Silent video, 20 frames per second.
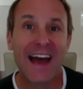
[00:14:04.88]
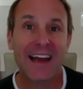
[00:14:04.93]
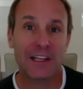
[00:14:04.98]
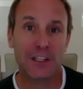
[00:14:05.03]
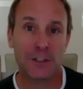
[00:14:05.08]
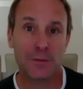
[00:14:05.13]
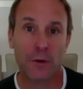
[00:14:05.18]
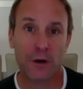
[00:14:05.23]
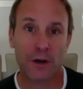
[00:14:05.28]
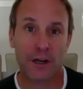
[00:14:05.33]

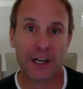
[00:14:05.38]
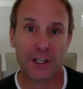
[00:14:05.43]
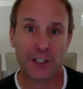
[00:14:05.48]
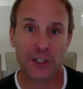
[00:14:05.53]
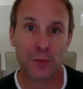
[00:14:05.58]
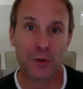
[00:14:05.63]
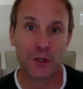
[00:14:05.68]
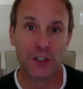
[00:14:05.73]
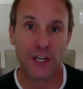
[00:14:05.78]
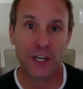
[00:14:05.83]
is more
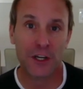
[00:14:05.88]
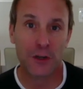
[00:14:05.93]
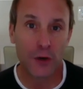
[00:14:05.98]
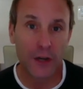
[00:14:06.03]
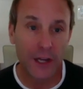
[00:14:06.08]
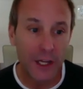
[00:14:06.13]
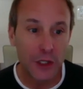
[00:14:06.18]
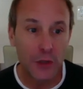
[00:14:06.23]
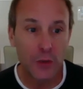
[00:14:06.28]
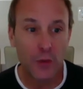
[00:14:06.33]
customer centric,
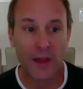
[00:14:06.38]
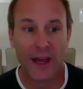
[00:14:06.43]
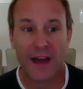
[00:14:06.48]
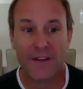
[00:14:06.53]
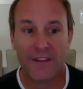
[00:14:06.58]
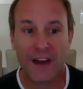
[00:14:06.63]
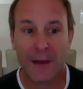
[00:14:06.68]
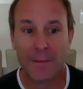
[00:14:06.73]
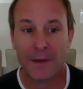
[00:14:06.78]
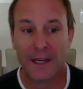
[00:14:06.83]
and you will have
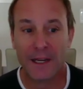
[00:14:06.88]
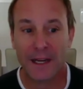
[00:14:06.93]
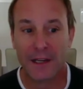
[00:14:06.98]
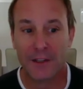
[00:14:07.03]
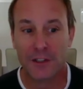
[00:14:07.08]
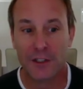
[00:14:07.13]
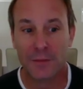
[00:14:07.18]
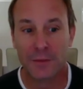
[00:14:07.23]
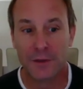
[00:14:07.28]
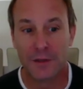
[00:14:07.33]
happy
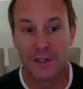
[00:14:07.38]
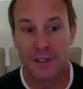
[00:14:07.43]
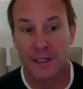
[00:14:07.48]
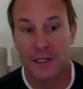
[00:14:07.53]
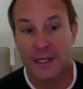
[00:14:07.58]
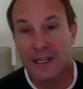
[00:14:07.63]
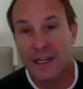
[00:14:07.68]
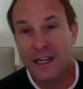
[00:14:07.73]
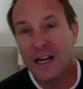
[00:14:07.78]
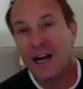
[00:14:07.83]
customers.
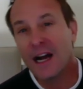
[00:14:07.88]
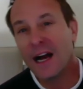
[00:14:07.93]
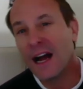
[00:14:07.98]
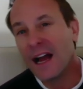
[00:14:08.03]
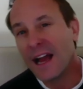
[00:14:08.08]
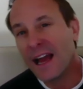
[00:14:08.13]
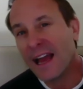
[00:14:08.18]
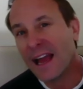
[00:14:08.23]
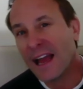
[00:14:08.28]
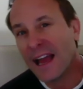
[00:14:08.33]

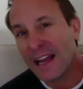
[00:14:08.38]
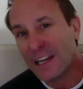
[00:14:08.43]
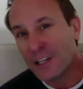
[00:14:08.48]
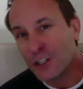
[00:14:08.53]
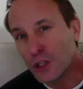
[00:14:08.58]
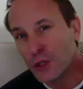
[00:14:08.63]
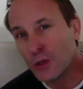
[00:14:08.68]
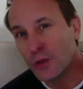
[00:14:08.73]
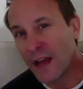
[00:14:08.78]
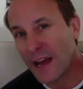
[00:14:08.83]
And
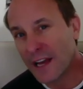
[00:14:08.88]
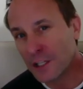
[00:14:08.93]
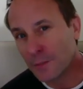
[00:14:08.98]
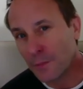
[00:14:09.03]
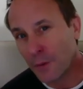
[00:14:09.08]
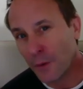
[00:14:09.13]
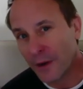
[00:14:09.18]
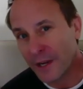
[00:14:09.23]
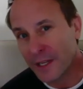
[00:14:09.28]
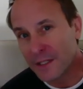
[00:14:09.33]
2 last
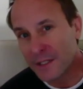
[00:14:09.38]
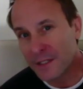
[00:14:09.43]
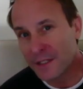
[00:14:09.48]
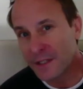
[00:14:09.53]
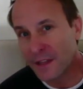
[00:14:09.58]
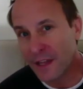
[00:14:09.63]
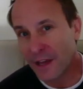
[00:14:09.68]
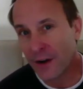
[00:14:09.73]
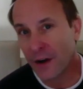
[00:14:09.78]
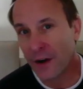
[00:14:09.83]
points
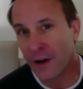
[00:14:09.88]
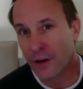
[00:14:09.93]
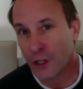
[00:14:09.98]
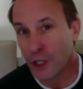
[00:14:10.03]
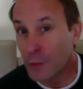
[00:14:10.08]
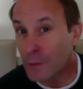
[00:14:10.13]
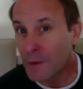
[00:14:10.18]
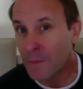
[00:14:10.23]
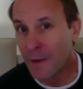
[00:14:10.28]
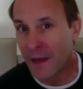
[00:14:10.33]
that are
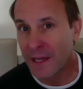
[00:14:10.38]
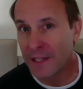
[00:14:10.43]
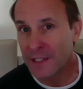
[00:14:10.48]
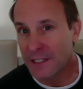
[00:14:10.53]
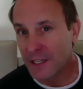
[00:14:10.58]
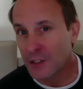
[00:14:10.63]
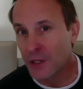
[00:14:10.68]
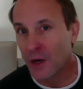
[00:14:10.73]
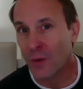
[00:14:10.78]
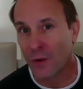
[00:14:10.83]
human-based
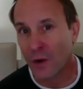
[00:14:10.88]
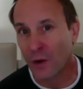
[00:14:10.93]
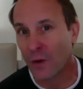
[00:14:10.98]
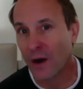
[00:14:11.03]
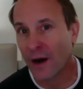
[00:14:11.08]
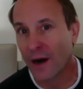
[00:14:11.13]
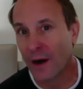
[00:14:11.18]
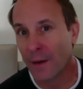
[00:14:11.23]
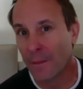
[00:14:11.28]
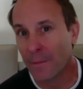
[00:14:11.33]
that don't
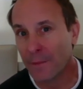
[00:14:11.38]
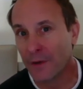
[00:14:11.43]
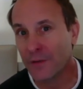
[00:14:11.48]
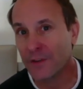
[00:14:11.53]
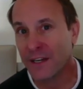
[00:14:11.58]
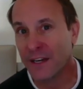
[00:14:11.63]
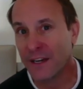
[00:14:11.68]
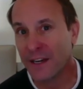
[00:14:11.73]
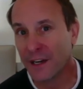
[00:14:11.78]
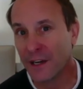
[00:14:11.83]
require
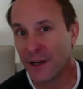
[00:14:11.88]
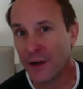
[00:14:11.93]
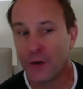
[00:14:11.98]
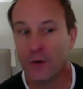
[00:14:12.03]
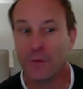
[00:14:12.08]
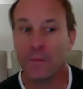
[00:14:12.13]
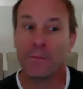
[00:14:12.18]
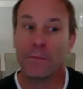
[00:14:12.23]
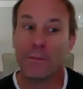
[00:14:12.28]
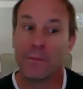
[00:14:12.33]
ability to decode.
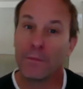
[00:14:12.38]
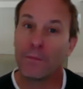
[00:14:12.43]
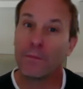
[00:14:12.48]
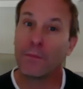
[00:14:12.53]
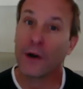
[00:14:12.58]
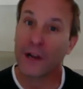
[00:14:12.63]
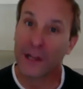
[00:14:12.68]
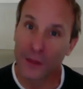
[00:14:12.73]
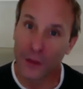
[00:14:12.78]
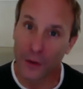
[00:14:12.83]

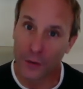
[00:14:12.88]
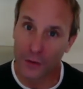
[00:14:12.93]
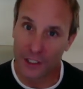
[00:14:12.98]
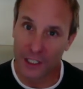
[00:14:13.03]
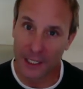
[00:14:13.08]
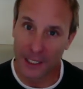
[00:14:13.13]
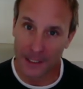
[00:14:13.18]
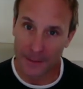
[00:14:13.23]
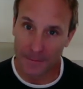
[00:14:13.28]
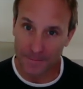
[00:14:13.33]
Point
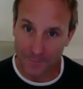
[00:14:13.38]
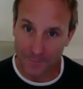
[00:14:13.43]
13,